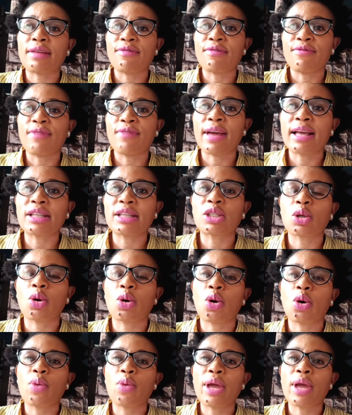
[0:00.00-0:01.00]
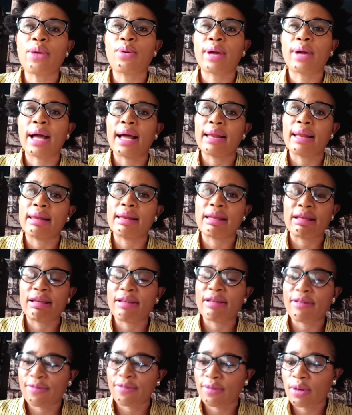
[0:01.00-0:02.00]
invest or where you can
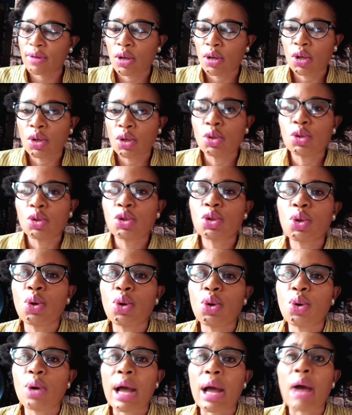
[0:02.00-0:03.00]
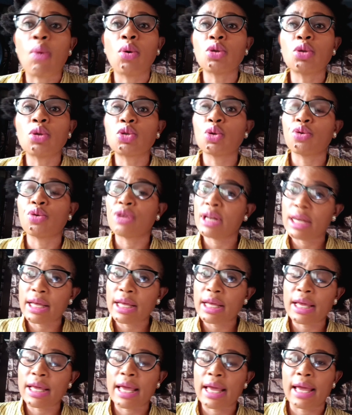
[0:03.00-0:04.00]
live. So I want to
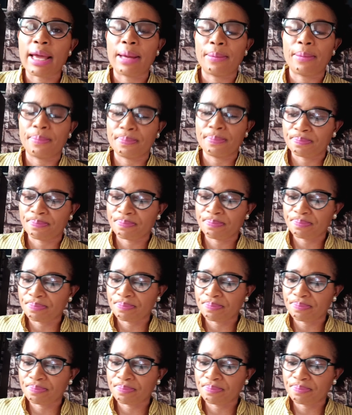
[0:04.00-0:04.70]
really